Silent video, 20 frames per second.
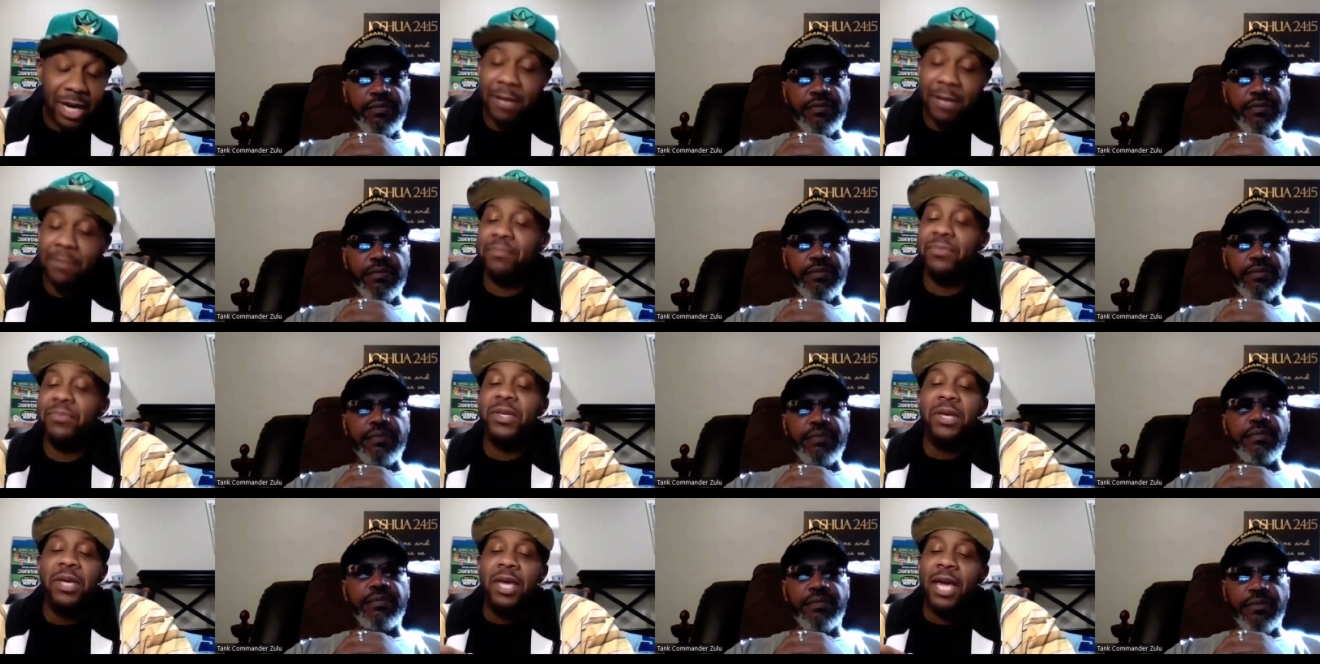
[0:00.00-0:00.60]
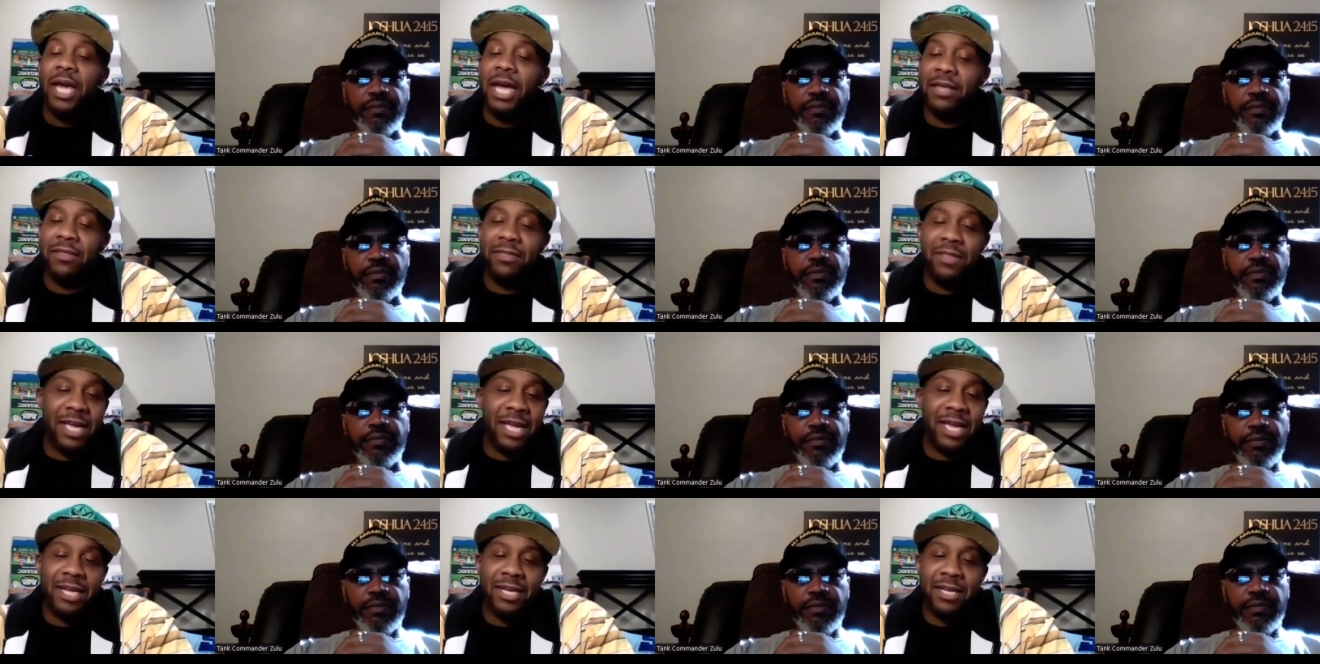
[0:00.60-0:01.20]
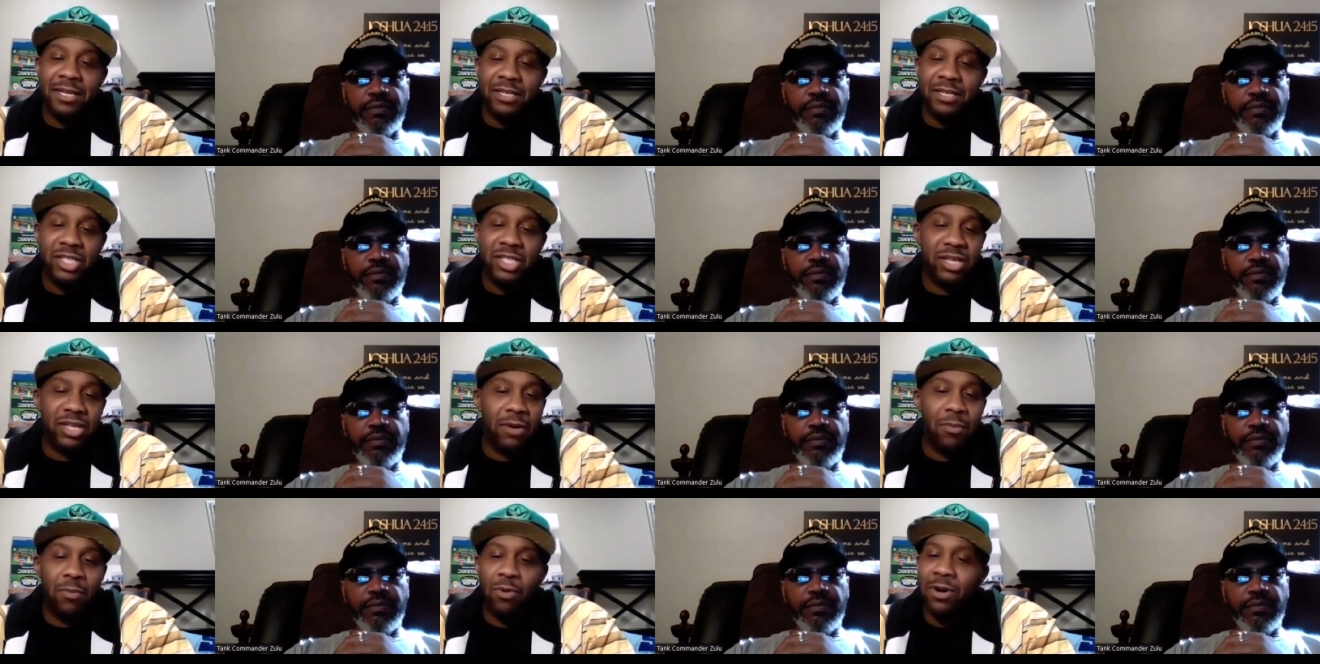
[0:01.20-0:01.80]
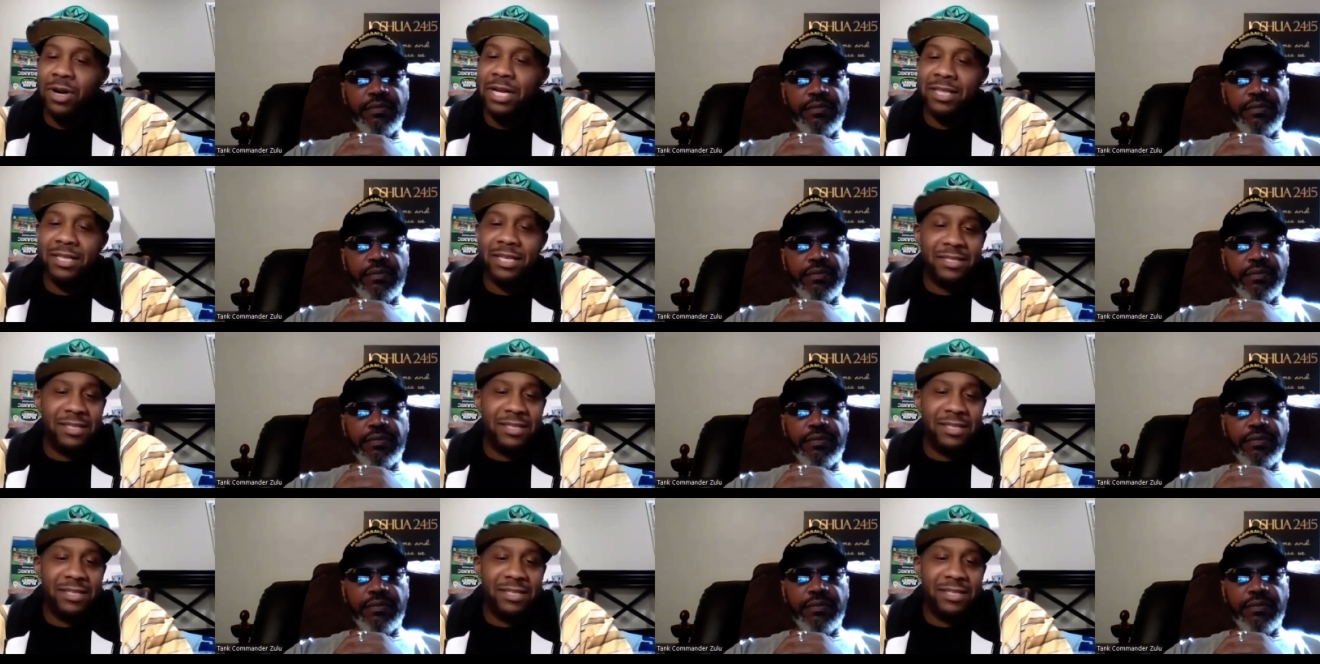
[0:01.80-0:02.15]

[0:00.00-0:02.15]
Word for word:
Speaker 1: Mm-hmm. And then somewhere in the